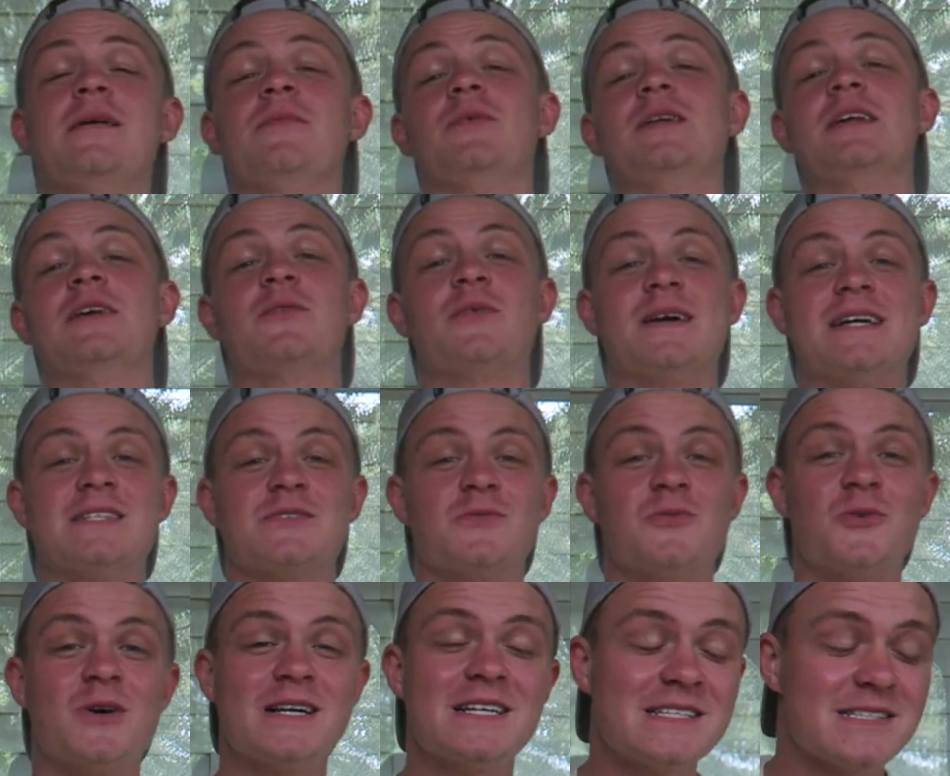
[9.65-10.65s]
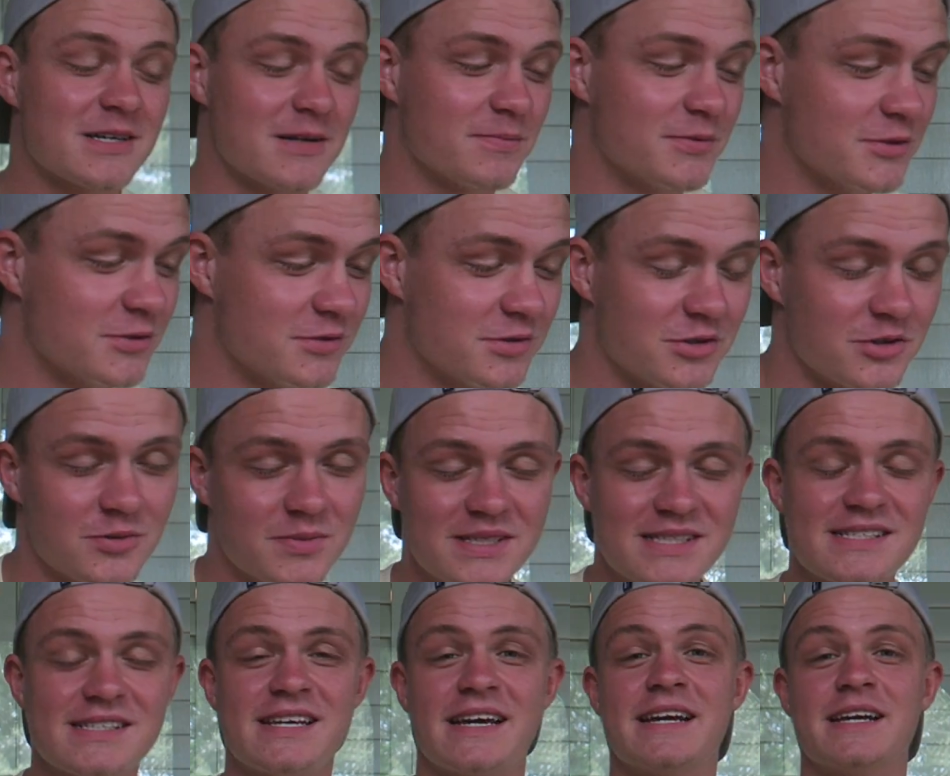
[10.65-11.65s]
But anyways, what is up YouTube?
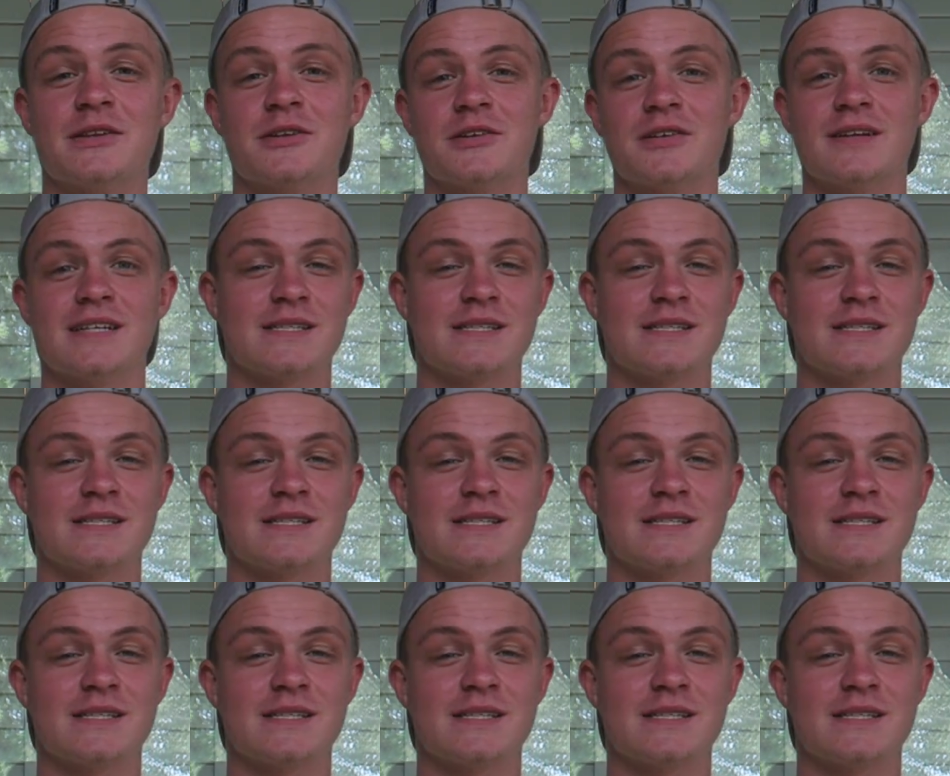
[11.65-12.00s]
It's Taylor.